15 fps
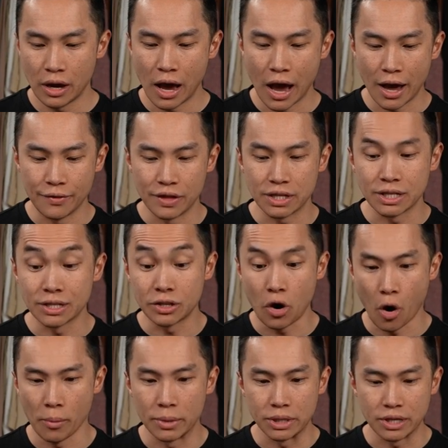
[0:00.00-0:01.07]
and this is
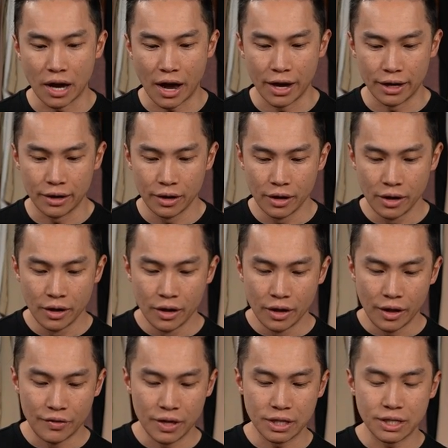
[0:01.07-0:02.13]
garment dyed.
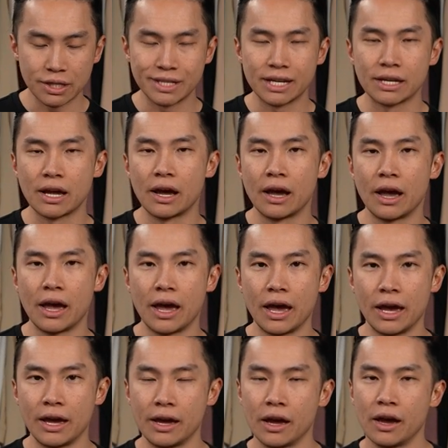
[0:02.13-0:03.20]
This is a